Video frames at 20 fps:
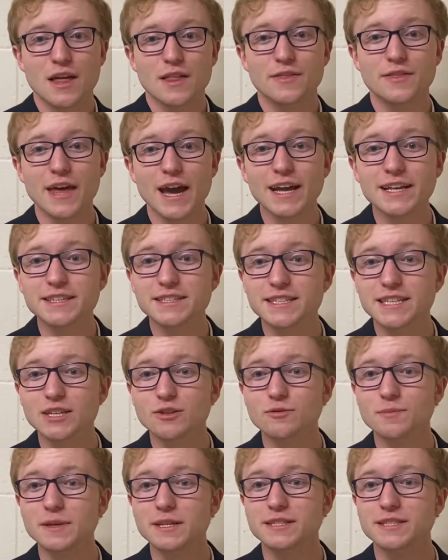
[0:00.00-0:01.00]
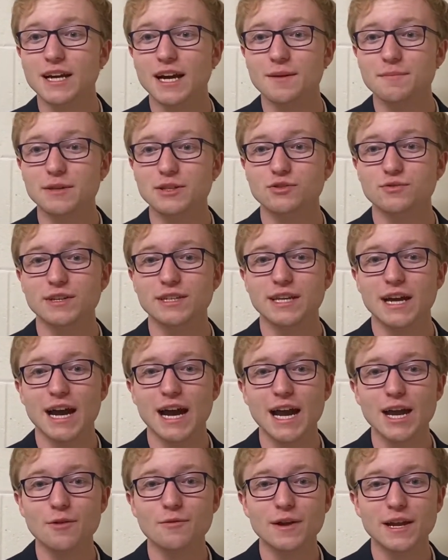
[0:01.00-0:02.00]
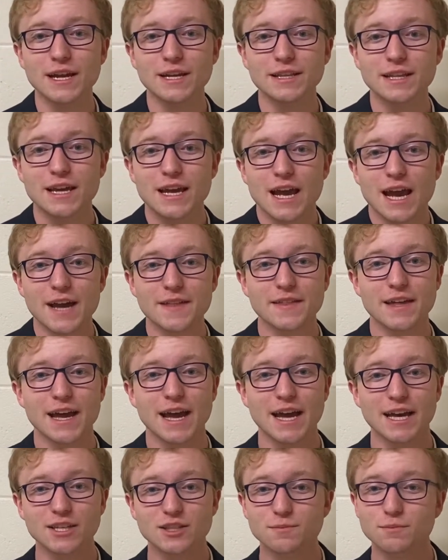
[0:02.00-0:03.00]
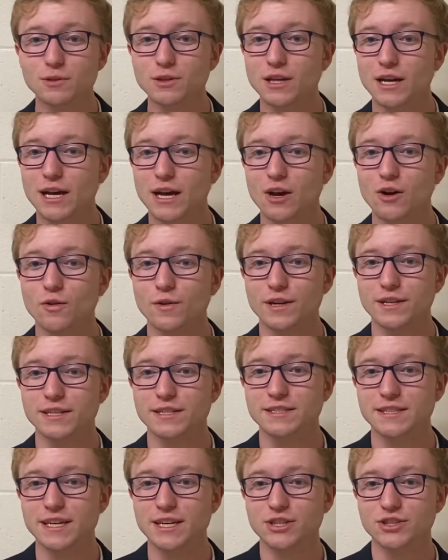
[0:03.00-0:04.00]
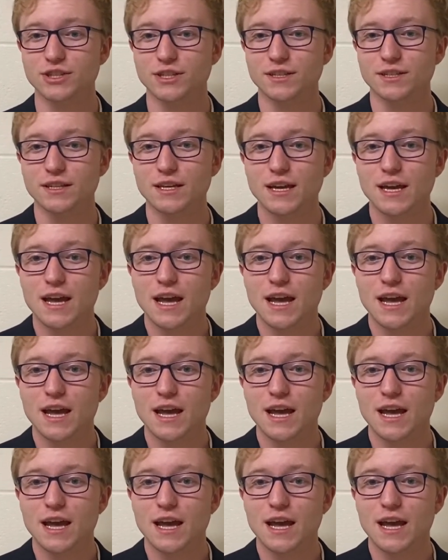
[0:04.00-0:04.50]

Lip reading: That deal would be done between Iran and the Hezbollah organization.